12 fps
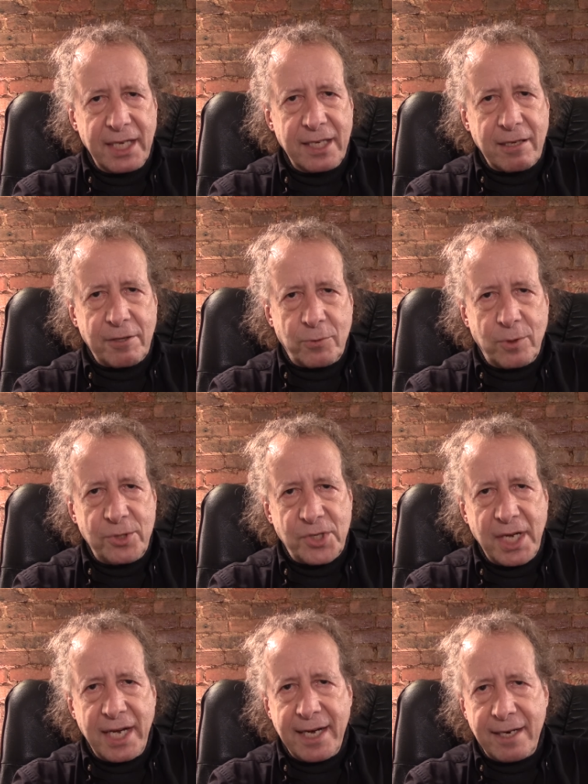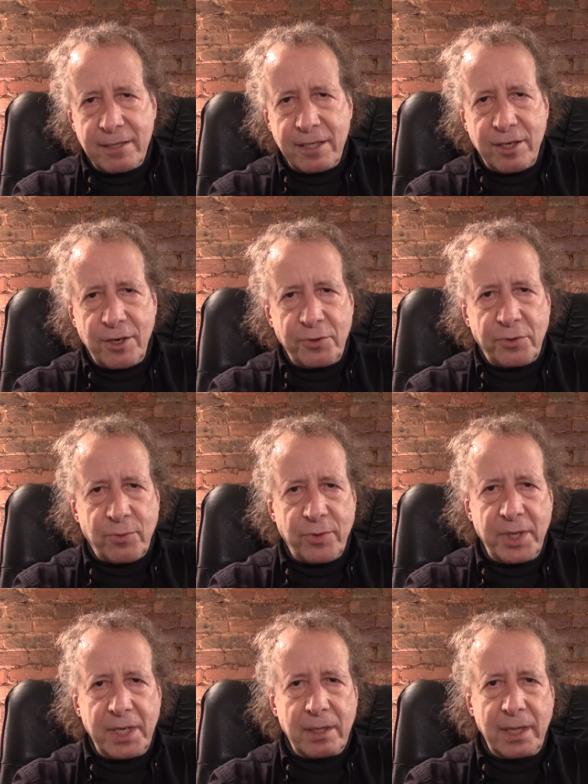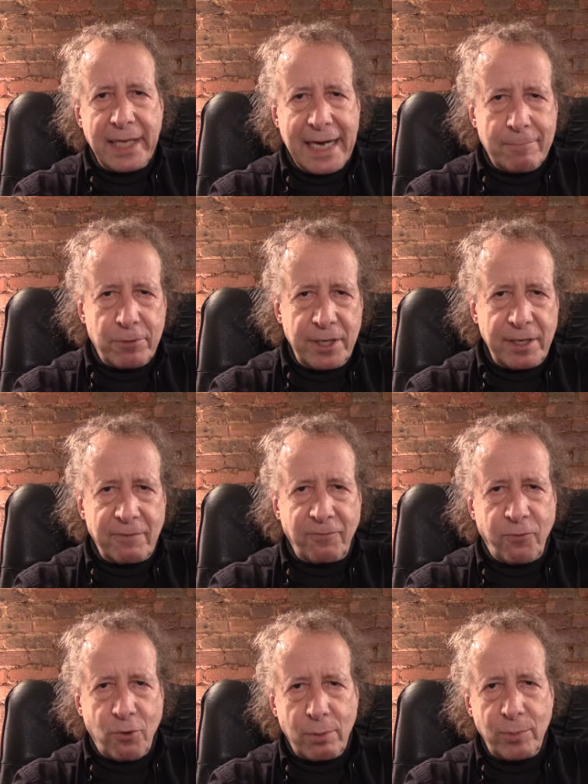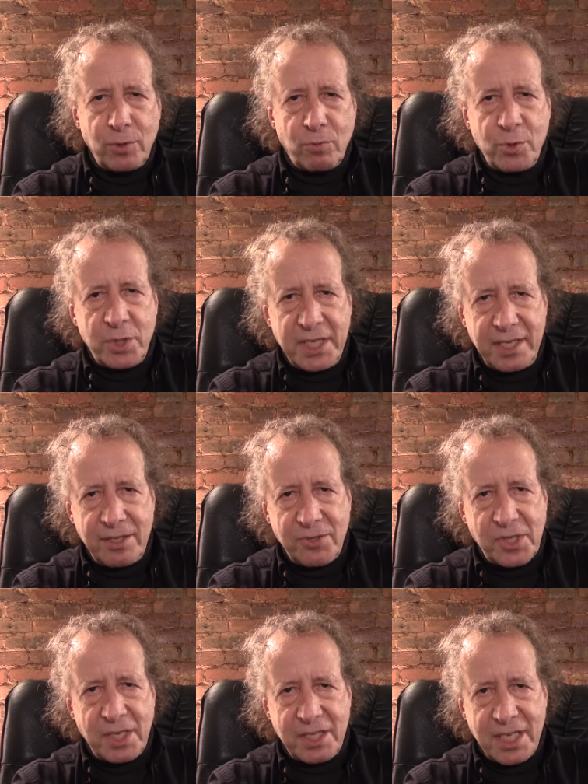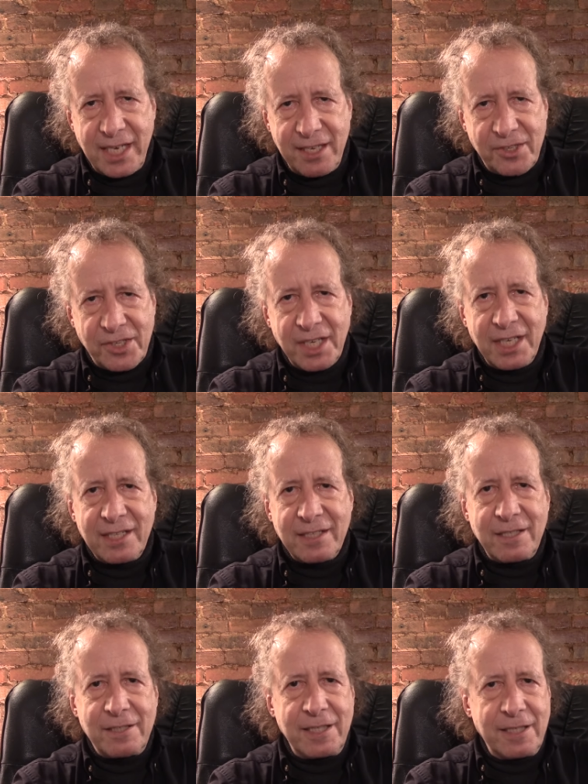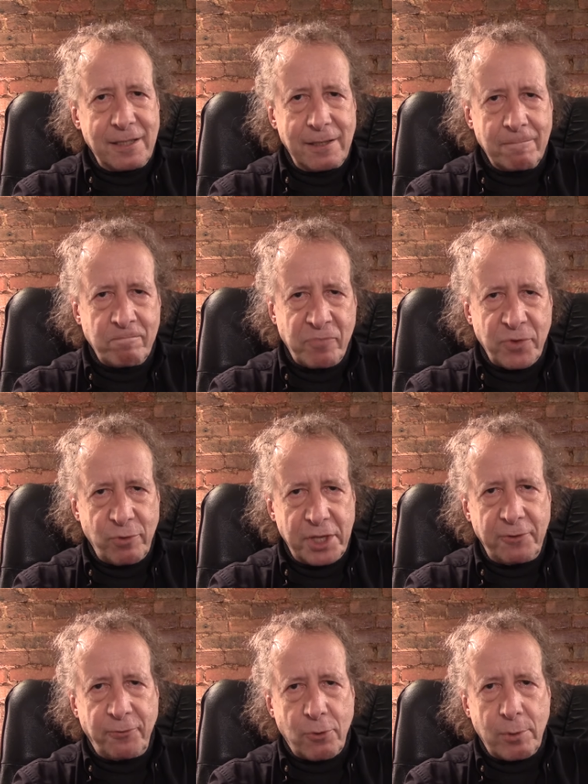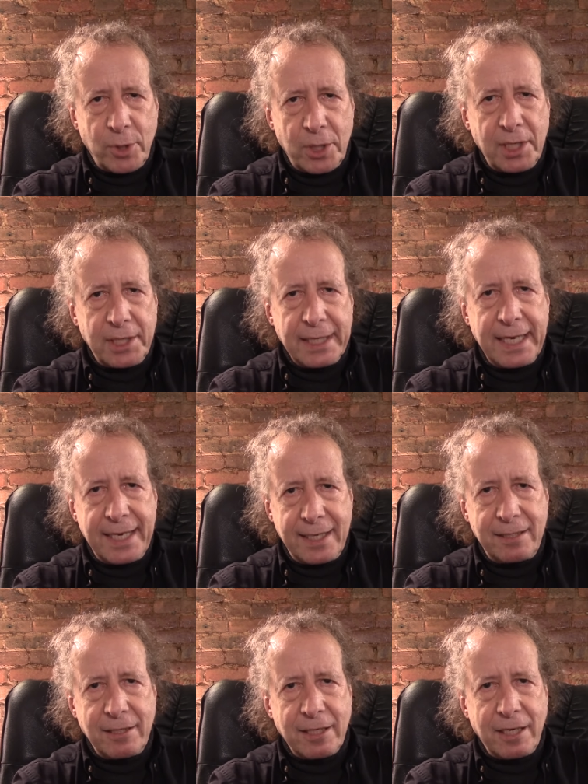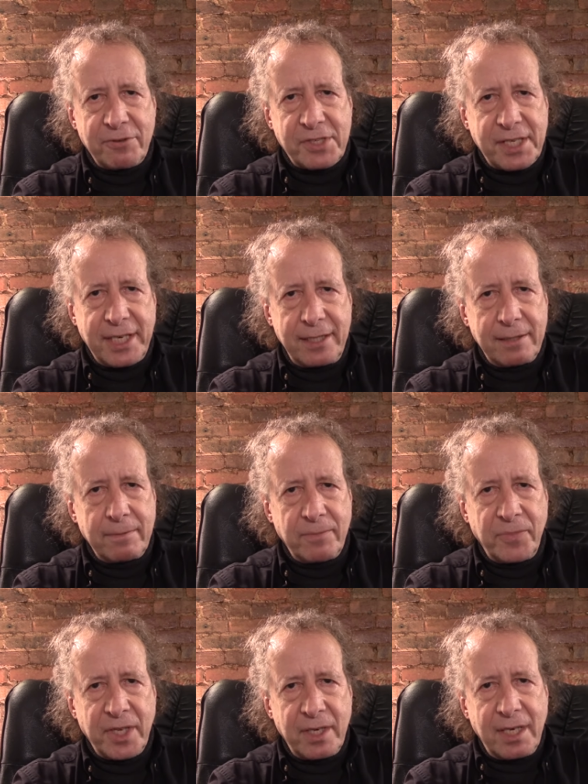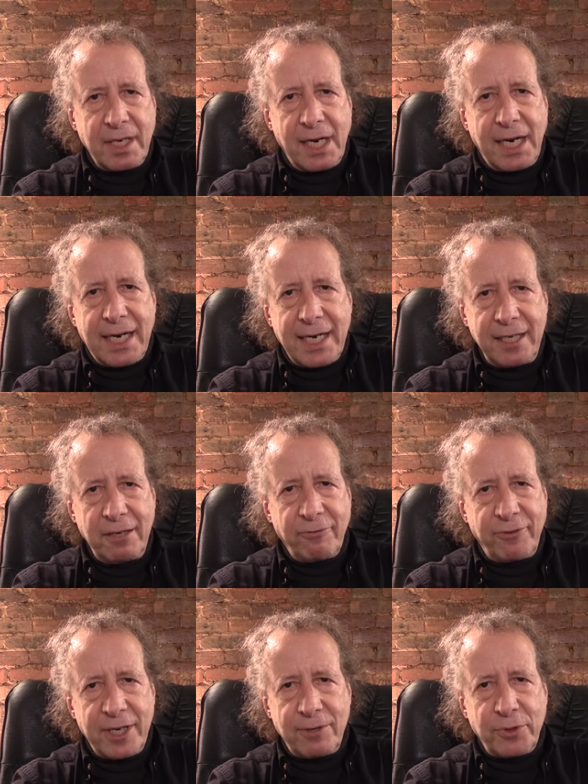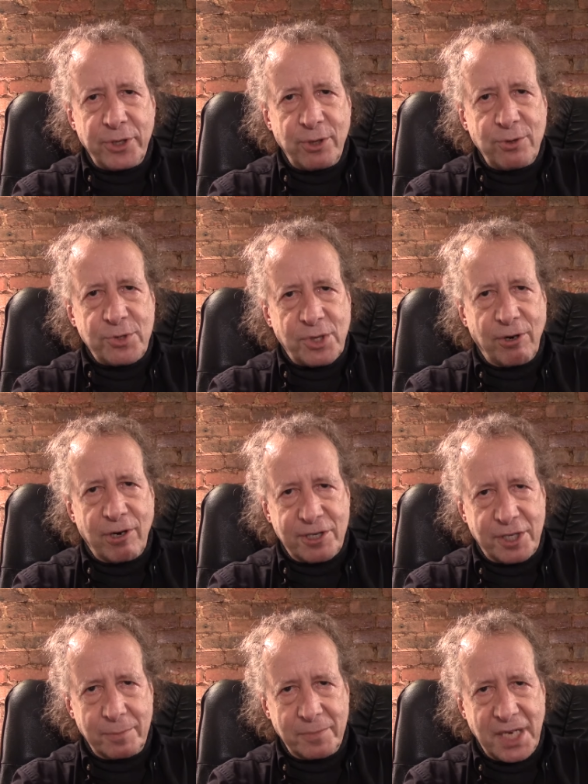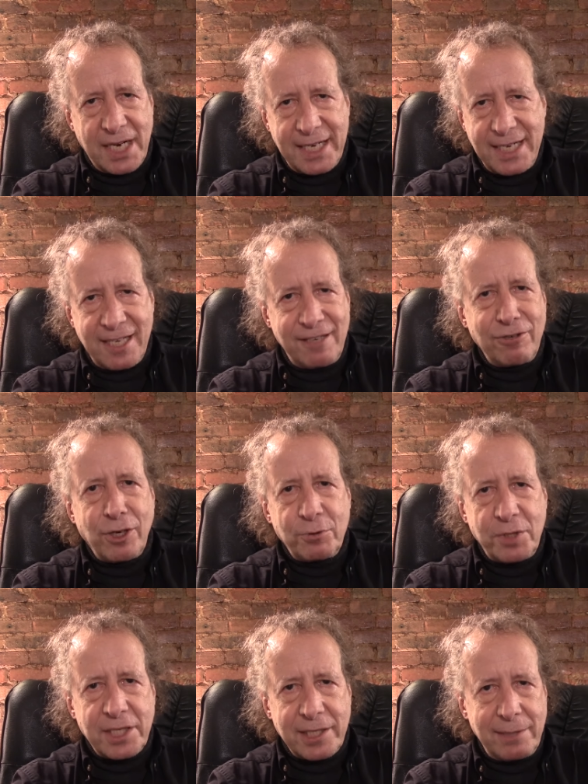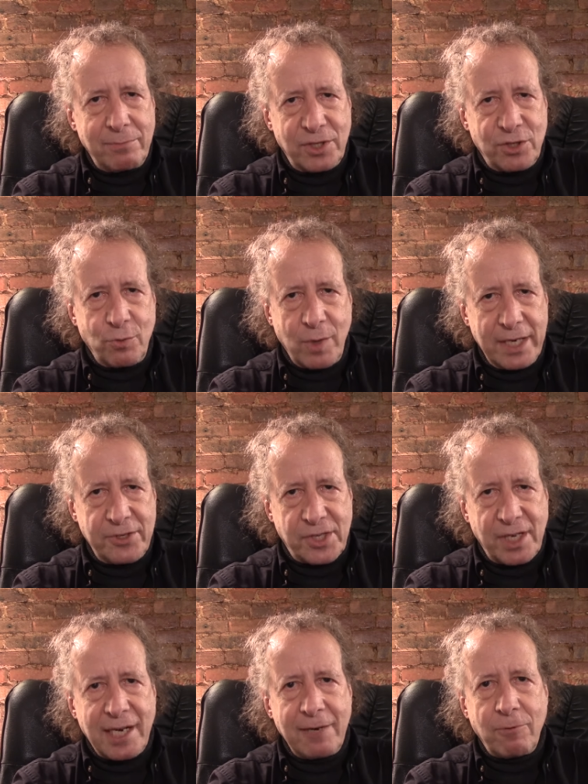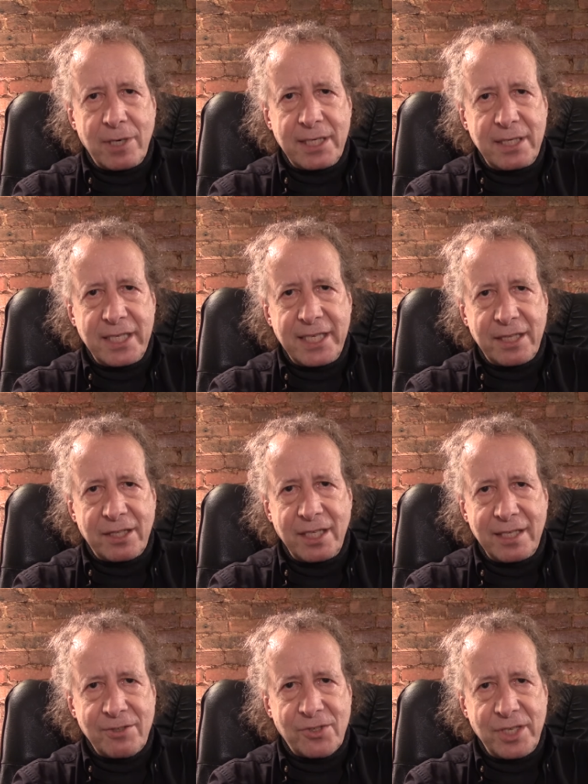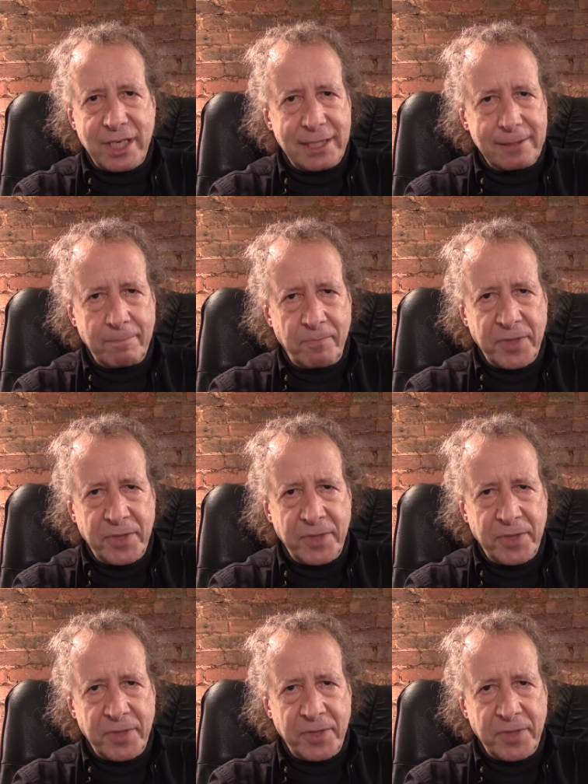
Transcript: in other words, how to go through the elaborate and formal routines it takes to deal with a former head of state. I found those irksome. I had no time to waste. I wanted to get things done.